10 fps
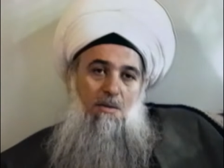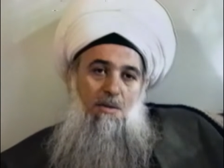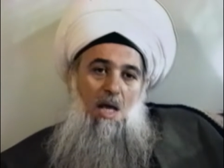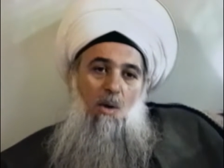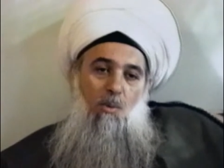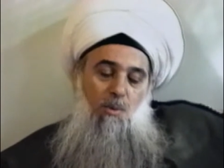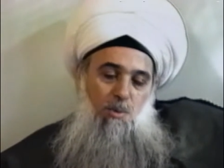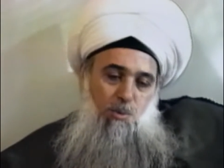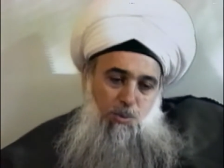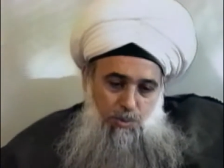Now,
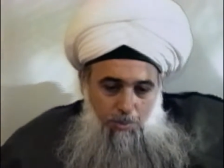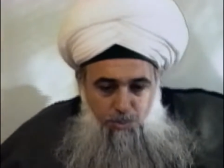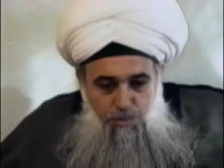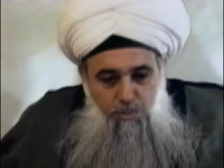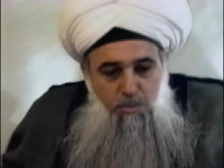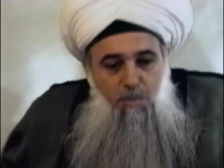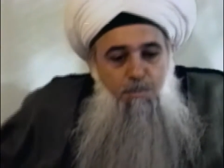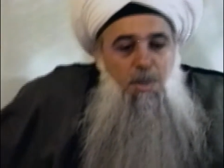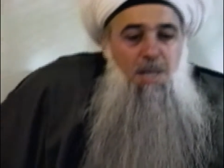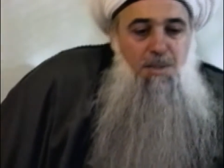
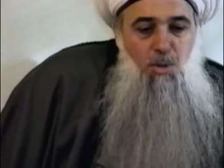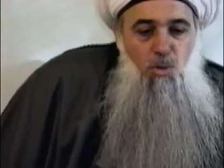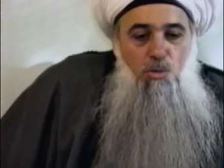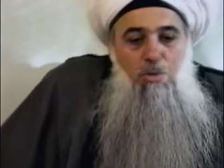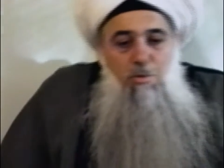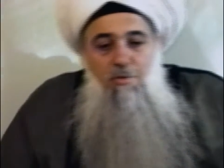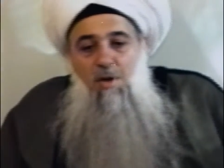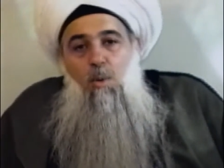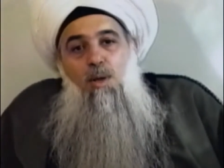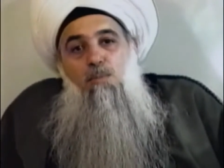by the order of our